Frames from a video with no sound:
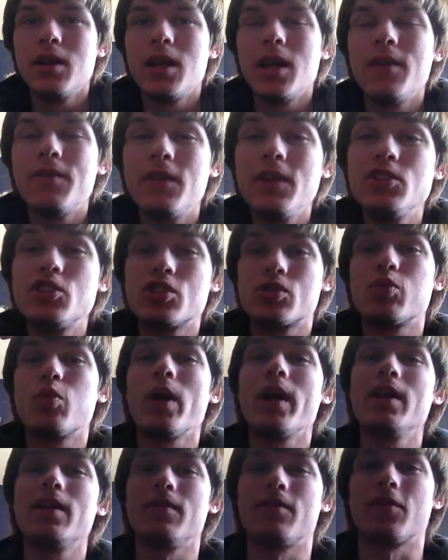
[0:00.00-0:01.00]
if he just
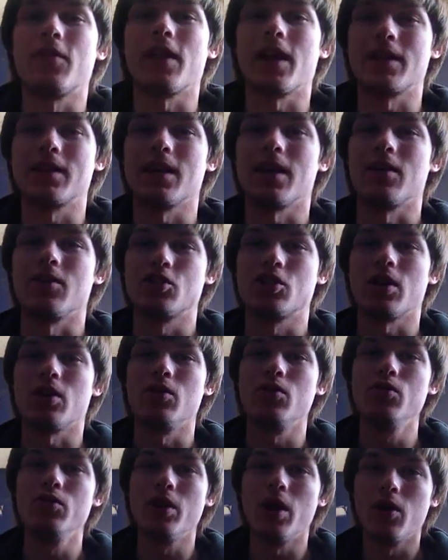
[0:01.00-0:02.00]
waited for that title
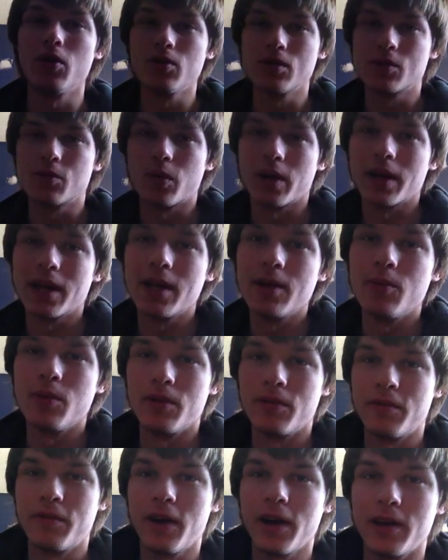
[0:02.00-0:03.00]
shot, who knows when he
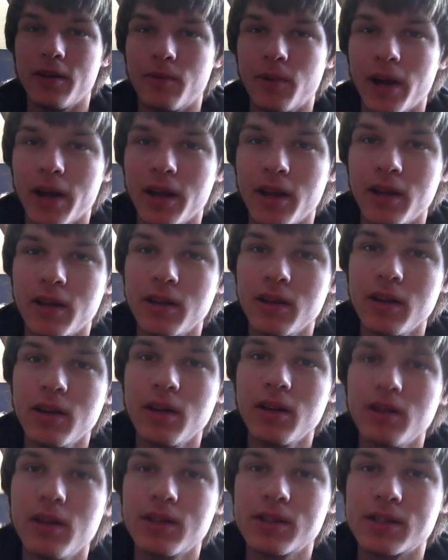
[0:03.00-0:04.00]
would fight, right?
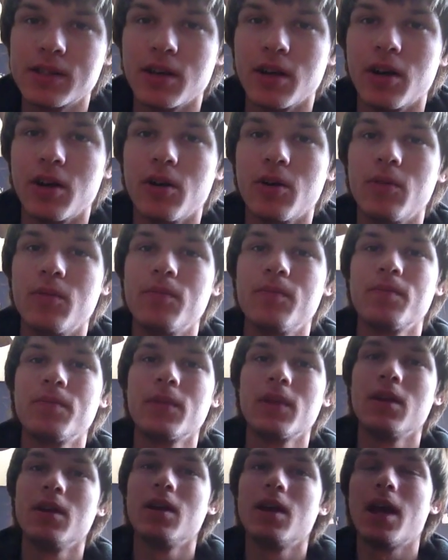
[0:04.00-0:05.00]
So,
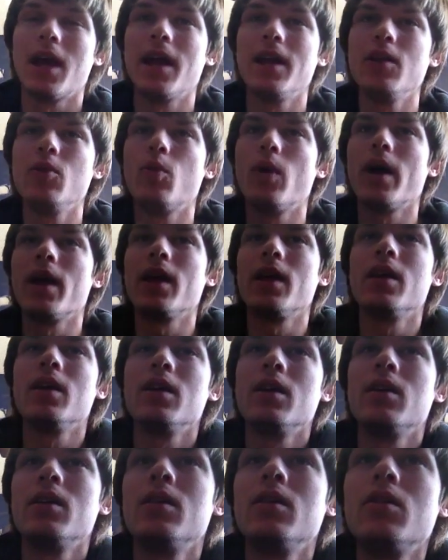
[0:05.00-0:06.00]
anyway,
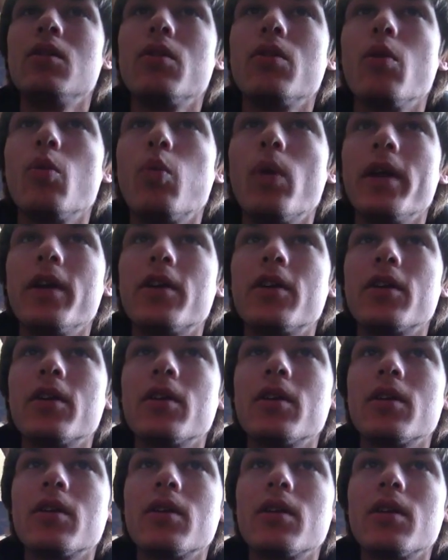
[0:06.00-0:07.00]
the
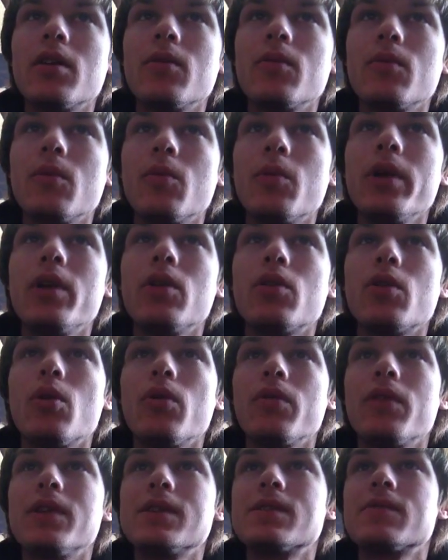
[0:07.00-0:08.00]
winner, well, we don't
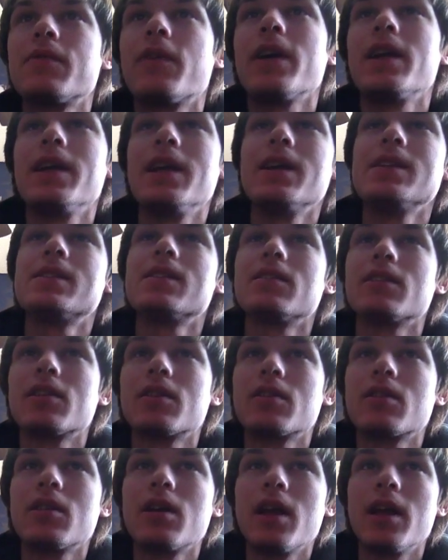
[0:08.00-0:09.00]
know, this fight isn't
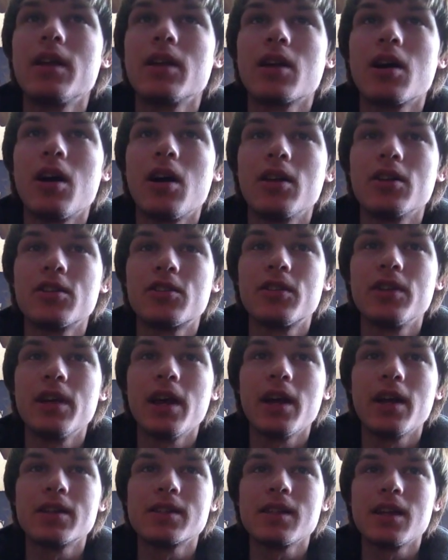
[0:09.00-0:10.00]
in concrete
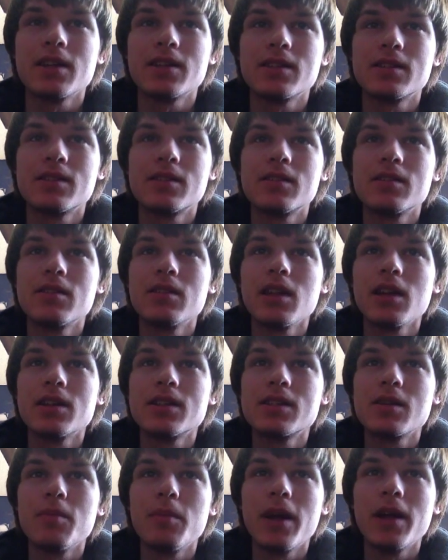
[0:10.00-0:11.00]
yet. It's not, like,
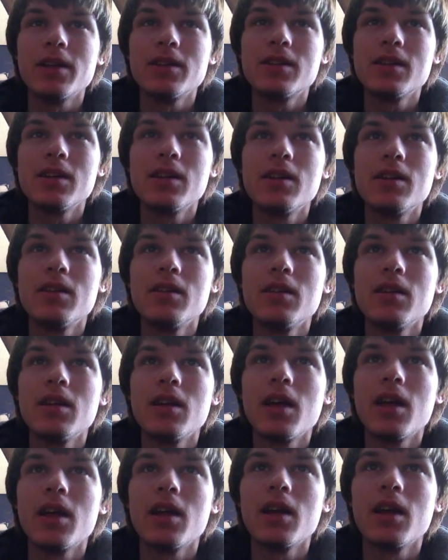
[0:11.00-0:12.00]
cemented,
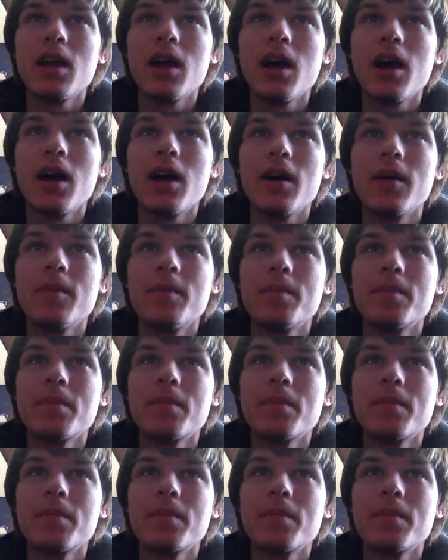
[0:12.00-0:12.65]
and uh,